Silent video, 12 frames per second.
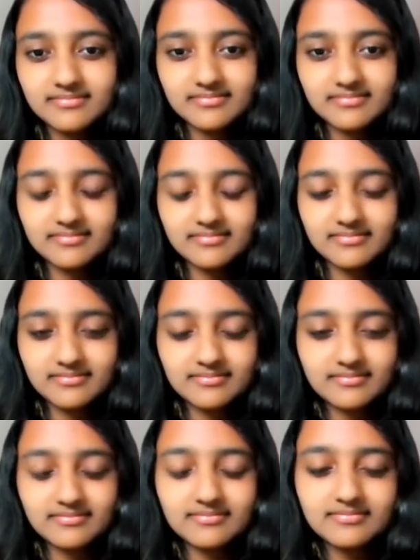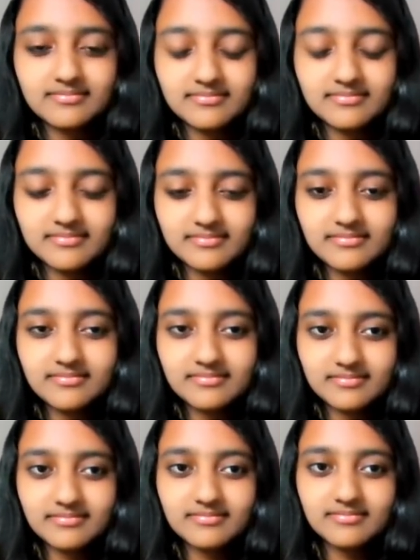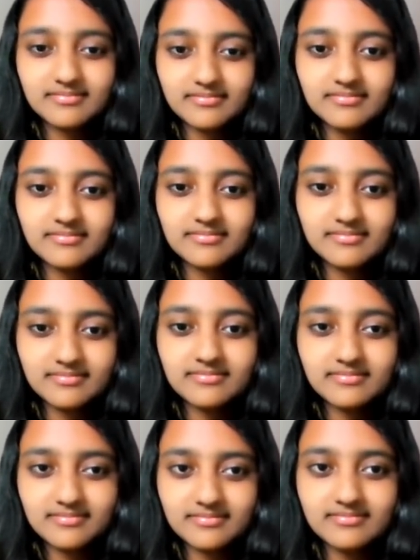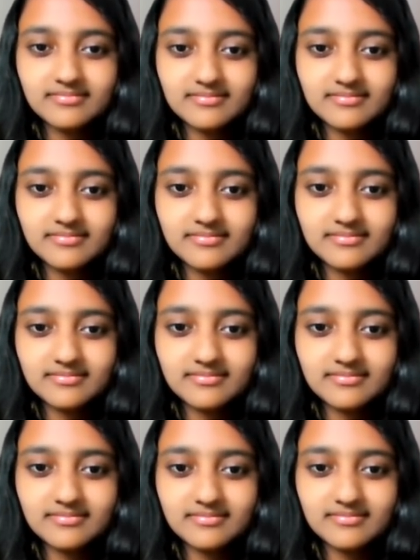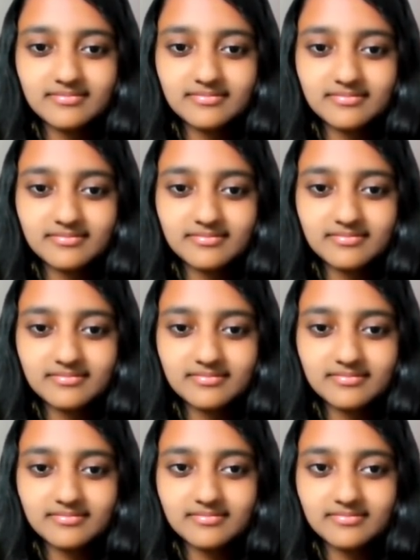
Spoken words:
[no speech]